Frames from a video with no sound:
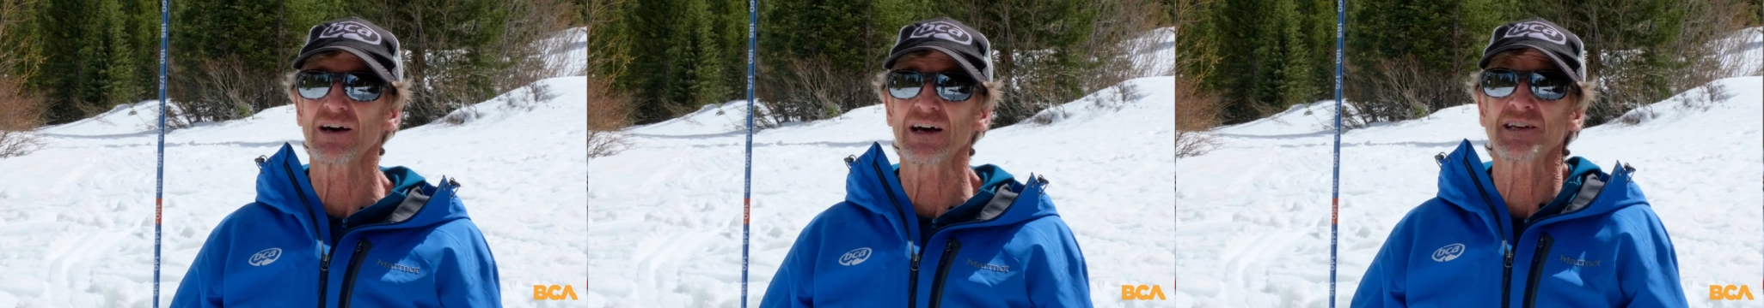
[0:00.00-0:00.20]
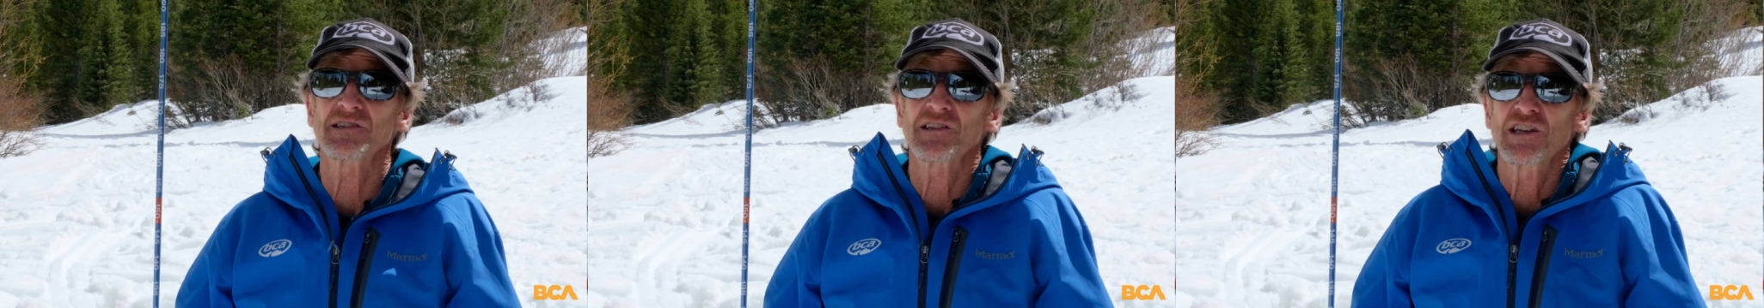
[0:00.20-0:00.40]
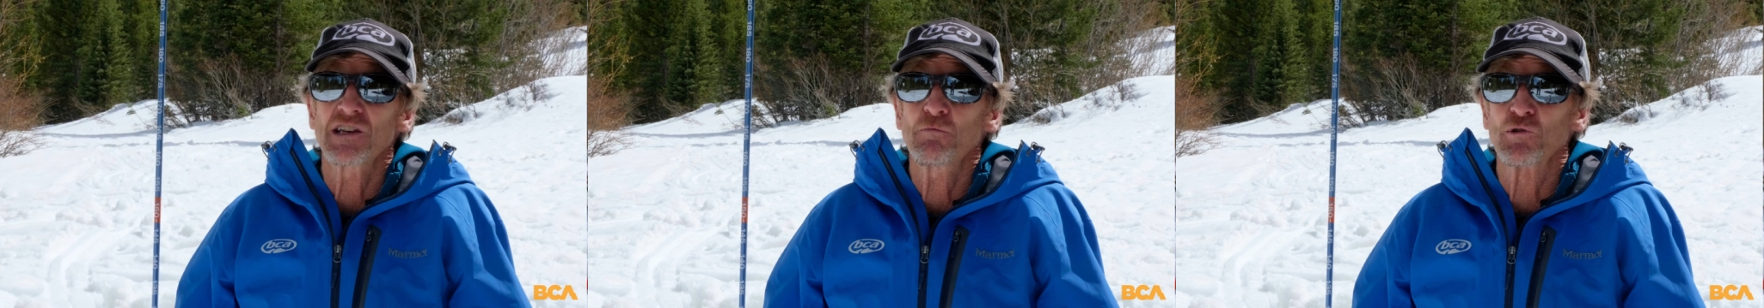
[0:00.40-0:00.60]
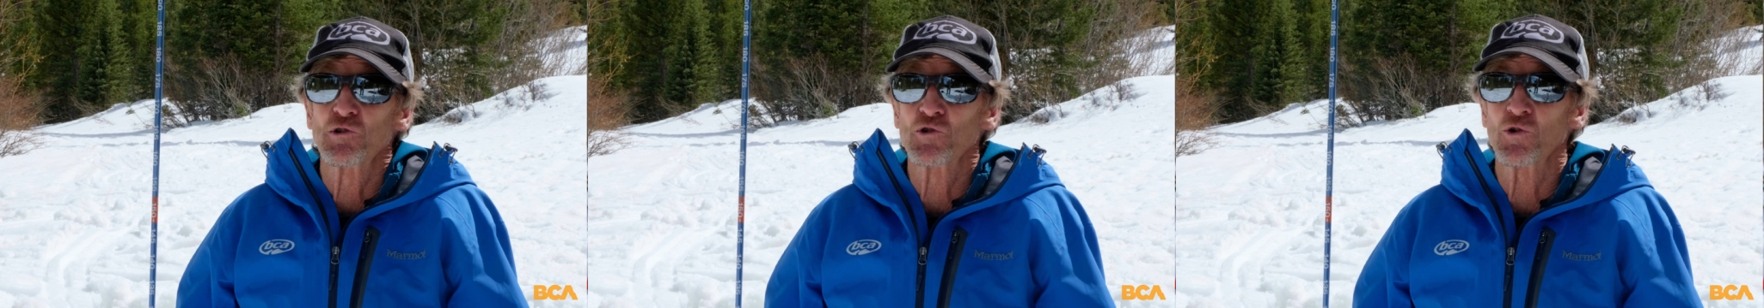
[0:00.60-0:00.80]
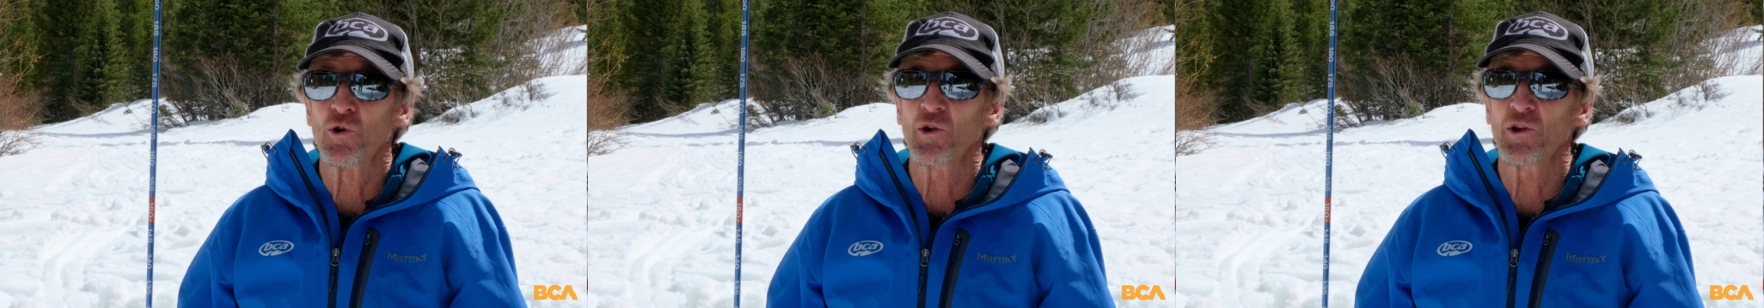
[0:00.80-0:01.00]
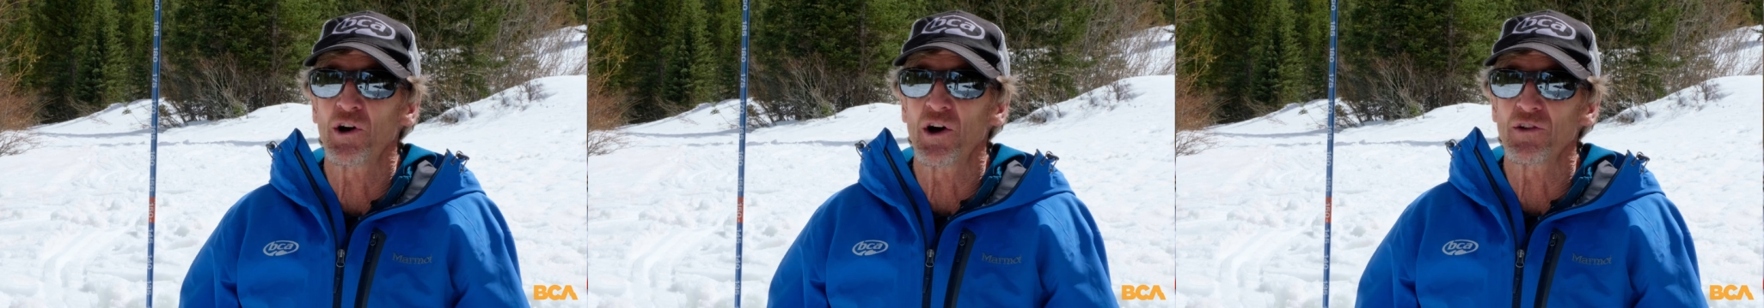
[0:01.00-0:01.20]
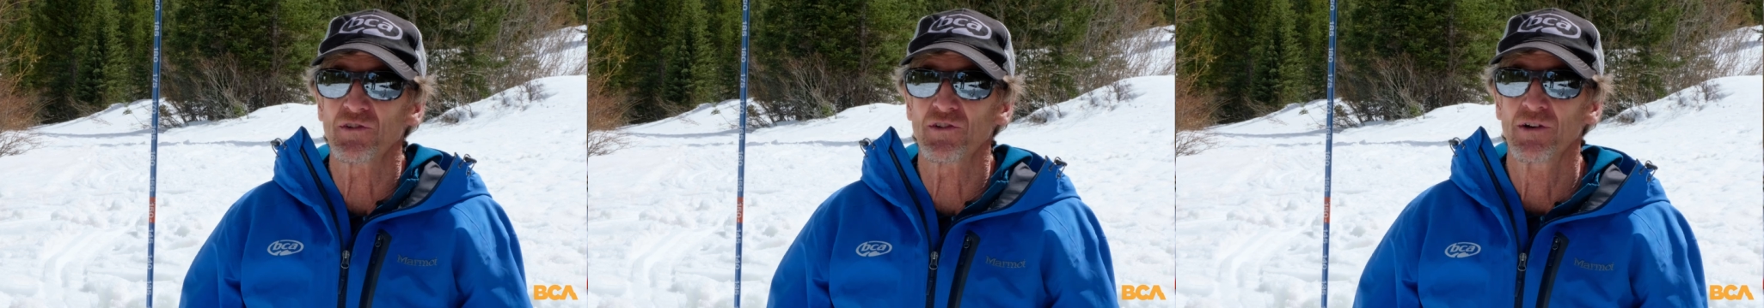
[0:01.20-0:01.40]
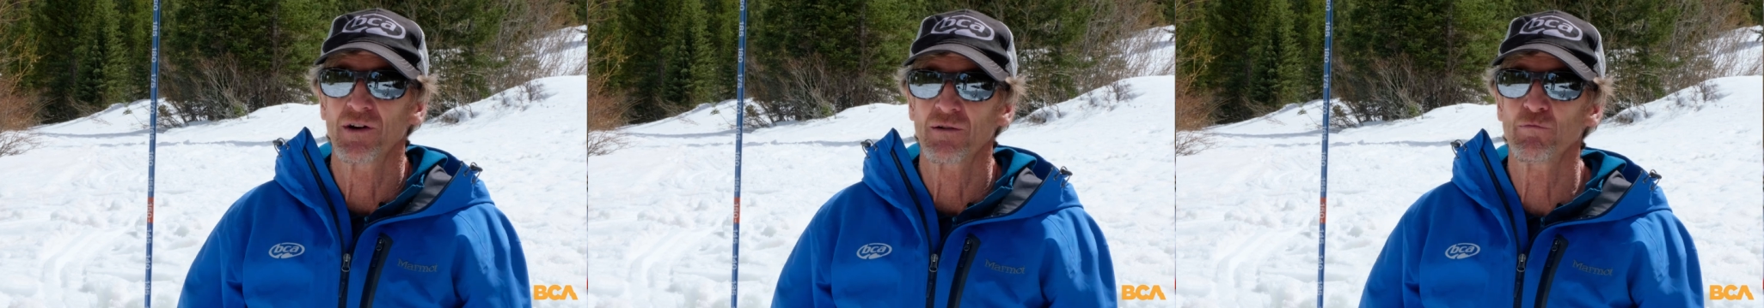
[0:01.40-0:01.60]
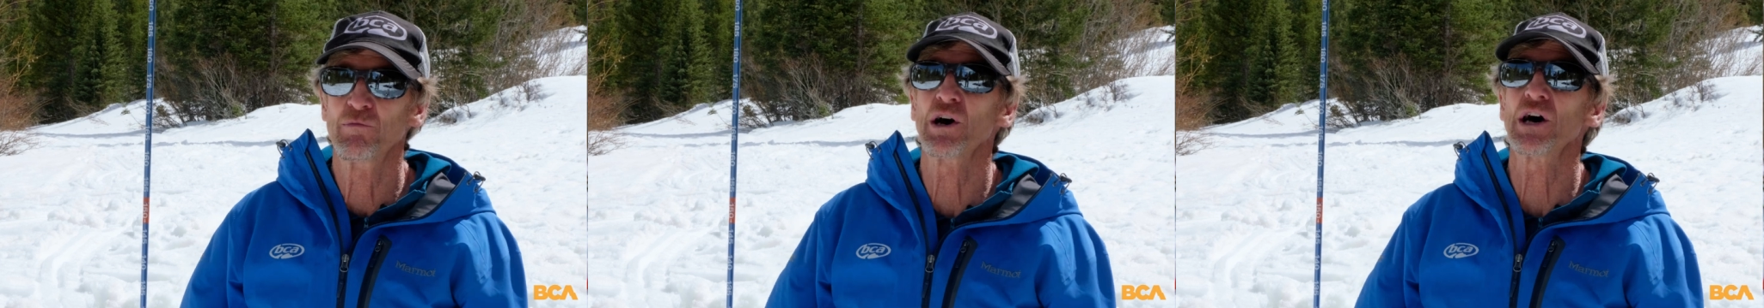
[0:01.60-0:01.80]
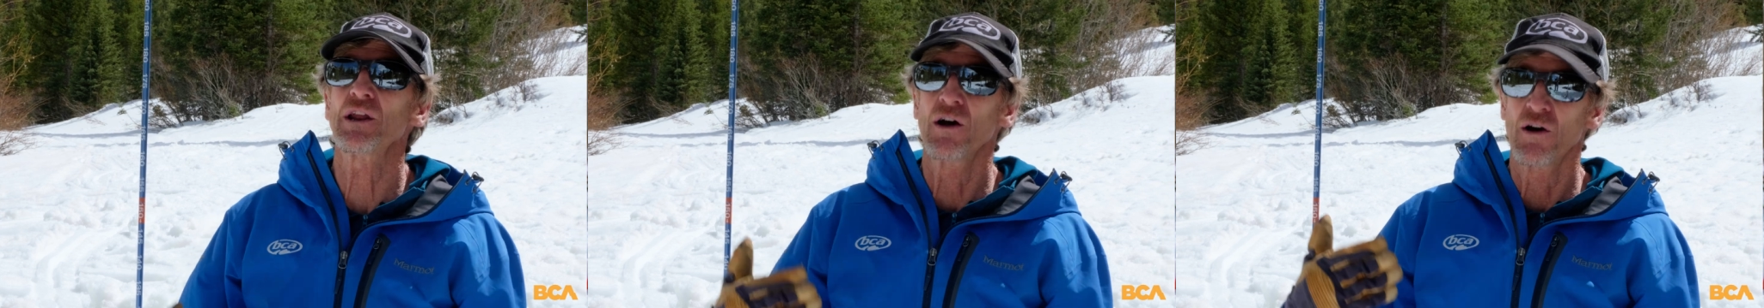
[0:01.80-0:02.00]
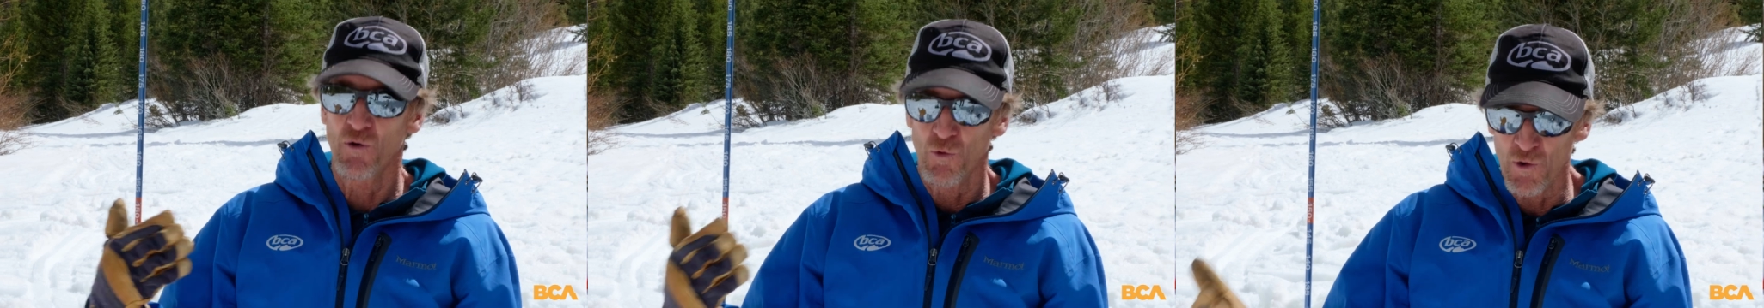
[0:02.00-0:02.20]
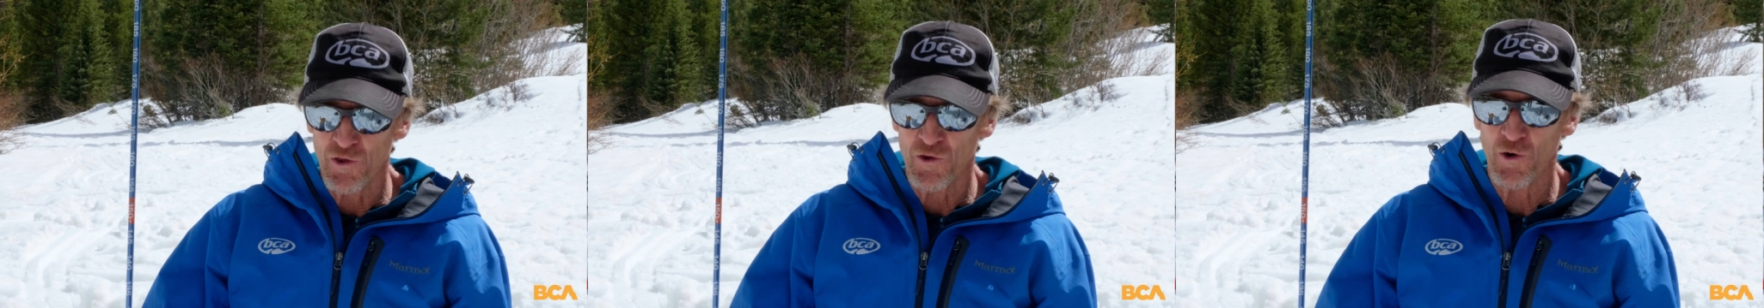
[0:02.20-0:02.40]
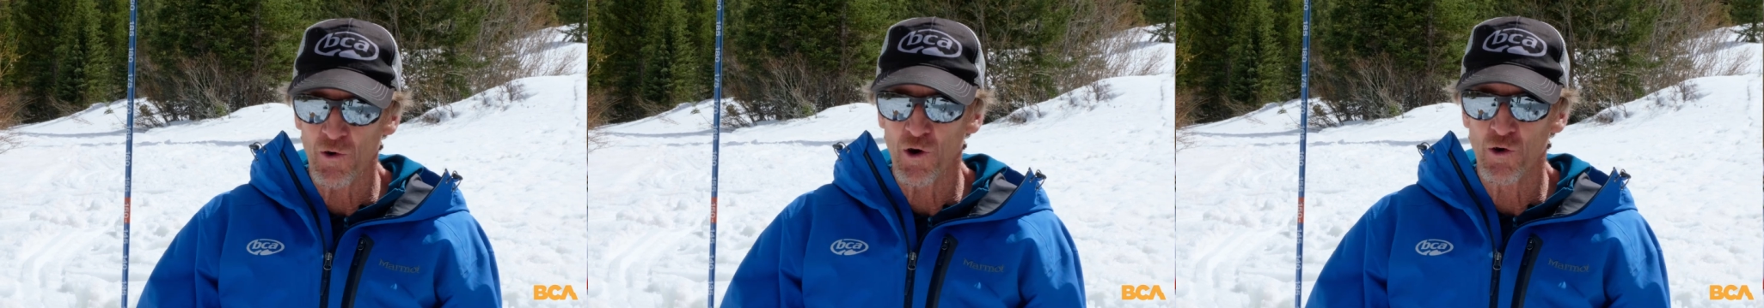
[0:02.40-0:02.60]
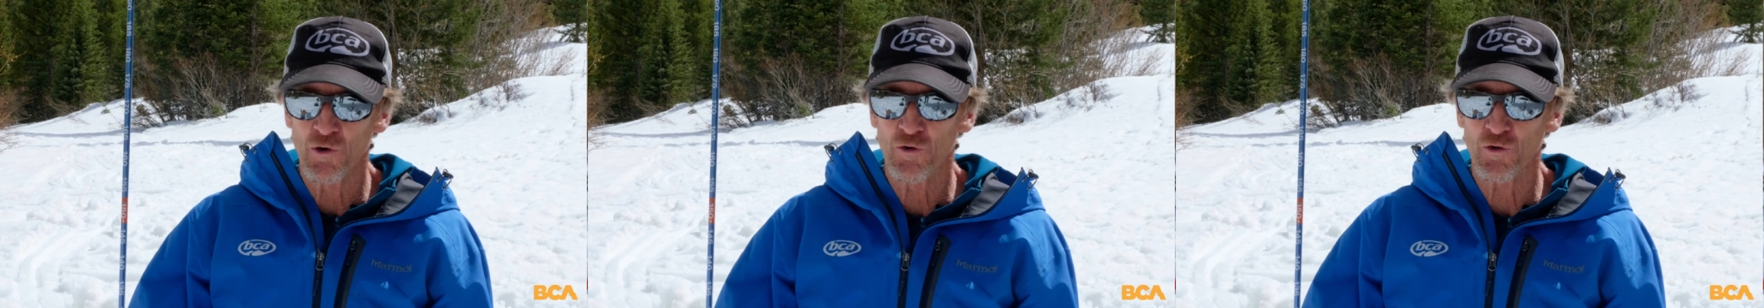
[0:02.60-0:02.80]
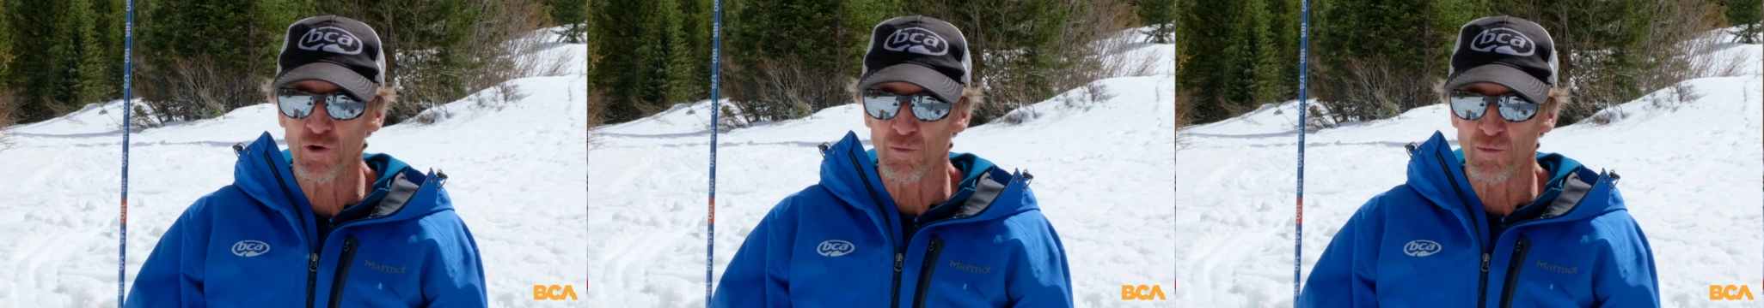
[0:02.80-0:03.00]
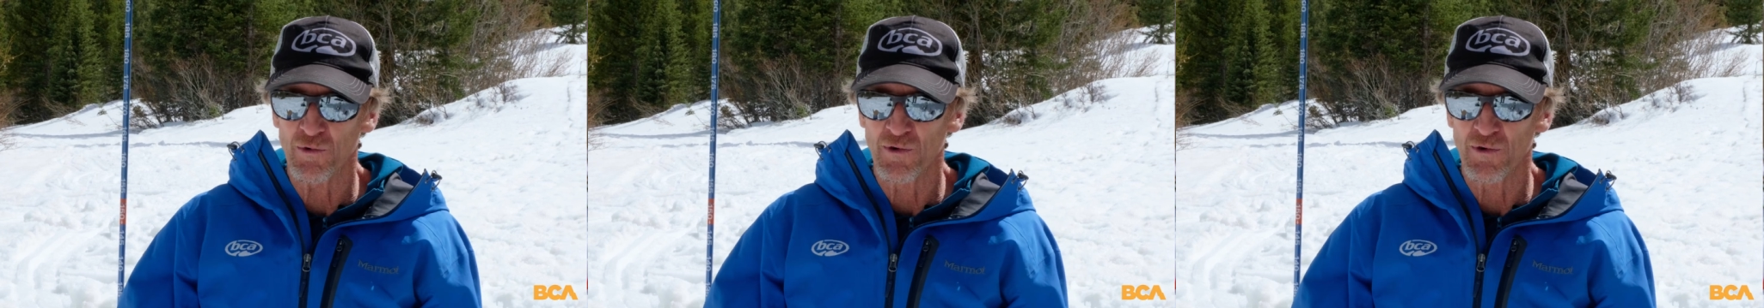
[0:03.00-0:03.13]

a ski patrol does, but with your own group.